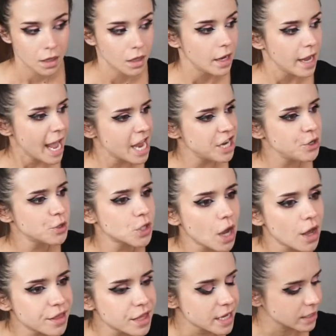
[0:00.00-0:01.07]
And you saw
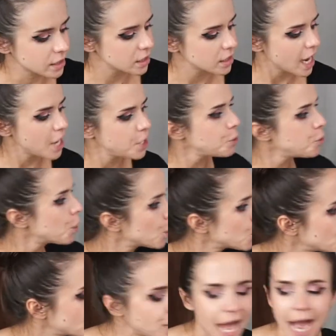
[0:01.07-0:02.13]
this, and you
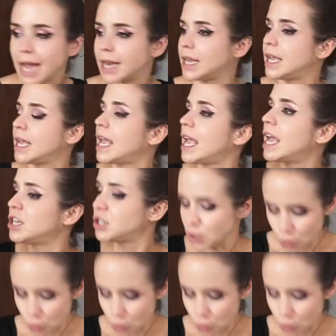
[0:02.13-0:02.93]
heard that, and you